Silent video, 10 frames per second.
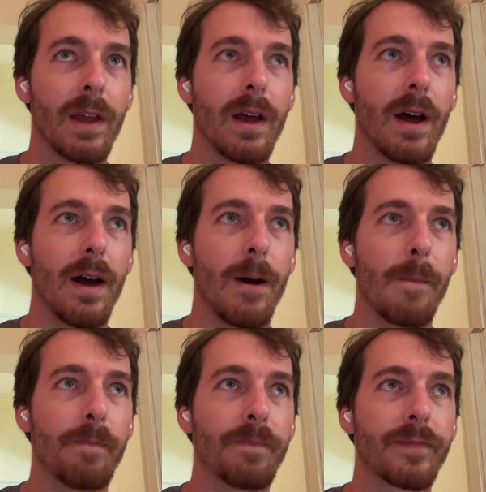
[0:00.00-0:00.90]

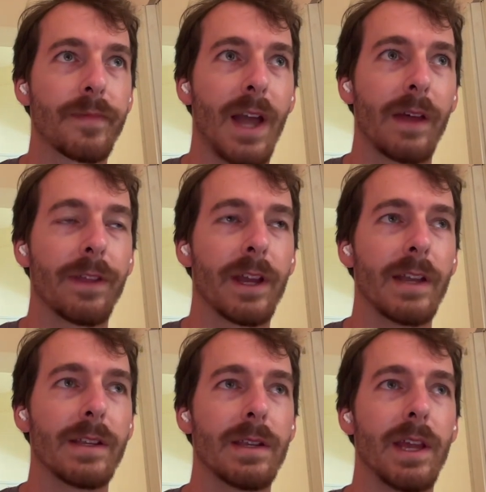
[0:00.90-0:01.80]
I think
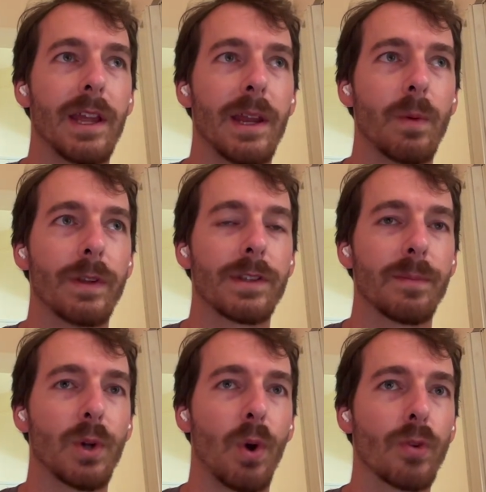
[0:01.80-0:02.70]
I did get hit with
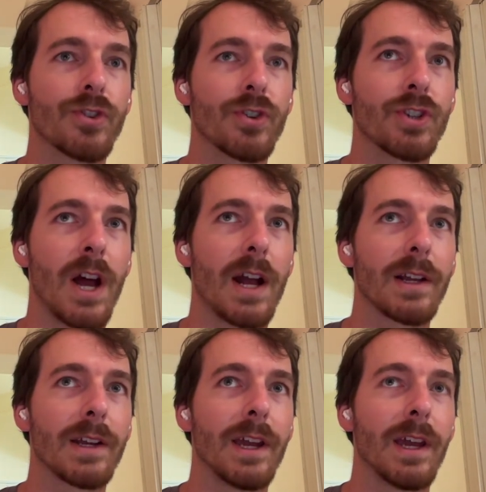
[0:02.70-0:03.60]
some culture
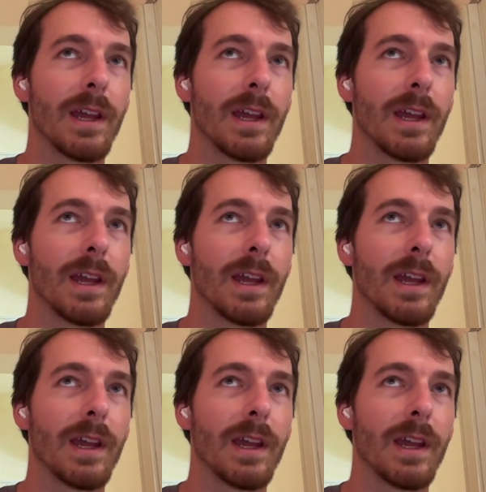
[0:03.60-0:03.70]
shock